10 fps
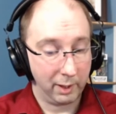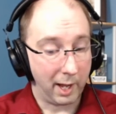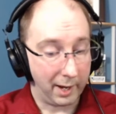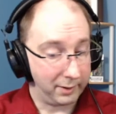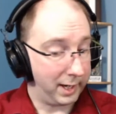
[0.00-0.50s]

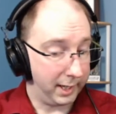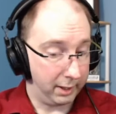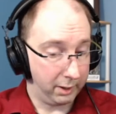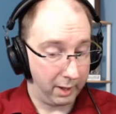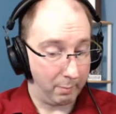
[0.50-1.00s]
I take
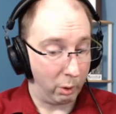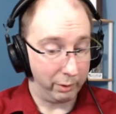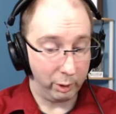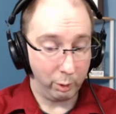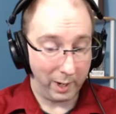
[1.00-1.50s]
it that
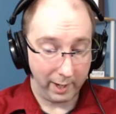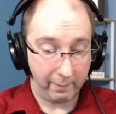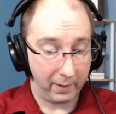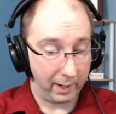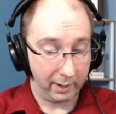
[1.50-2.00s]
both you
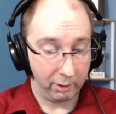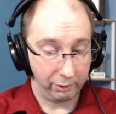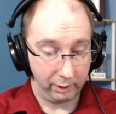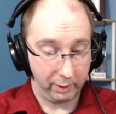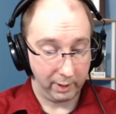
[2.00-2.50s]
and Van
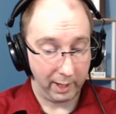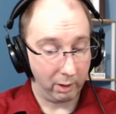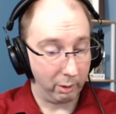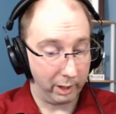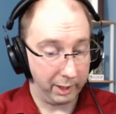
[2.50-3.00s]
Helsing had
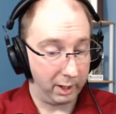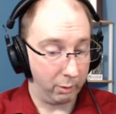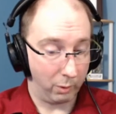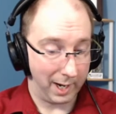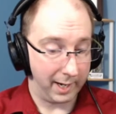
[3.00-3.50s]
already
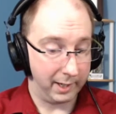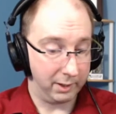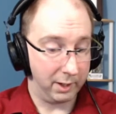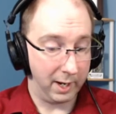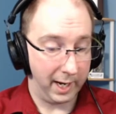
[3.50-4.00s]
done what I
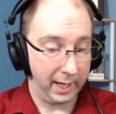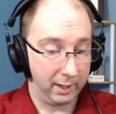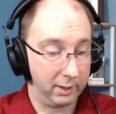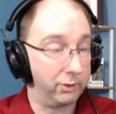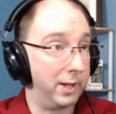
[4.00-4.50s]
did today.
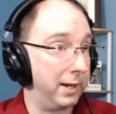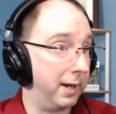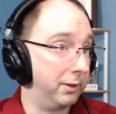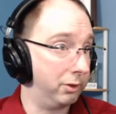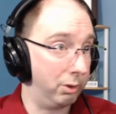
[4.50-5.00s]
Is that
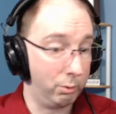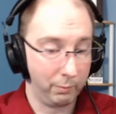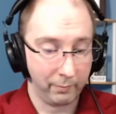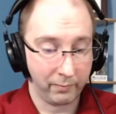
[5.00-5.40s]
not so?